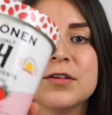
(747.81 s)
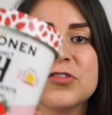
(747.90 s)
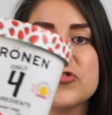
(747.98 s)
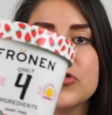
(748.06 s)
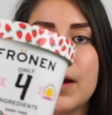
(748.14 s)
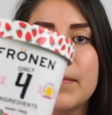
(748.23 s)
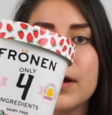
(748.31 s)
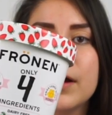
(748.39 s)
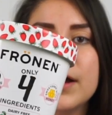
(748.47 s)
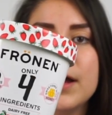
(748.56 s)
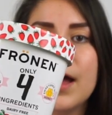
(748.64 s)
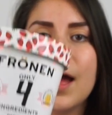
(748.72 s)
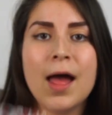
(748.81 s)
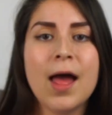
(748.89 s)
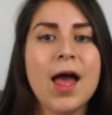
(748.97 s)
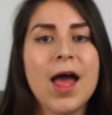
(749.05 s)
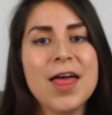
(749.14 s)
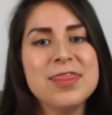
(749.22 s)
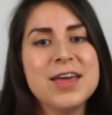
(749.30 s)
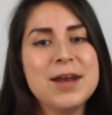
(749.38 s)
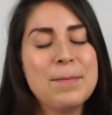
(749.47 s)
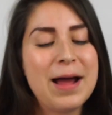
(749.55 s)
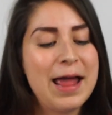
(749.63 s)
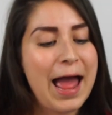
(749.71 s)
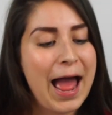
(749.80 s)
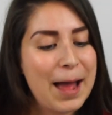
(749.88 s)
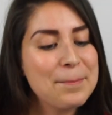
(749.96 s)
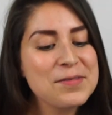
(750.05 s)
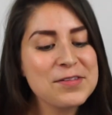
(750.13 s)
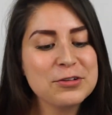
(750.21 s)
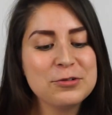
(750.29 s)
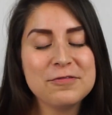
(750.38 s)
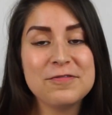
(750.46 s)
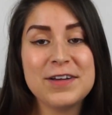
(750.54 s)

the strawberry and then my absolute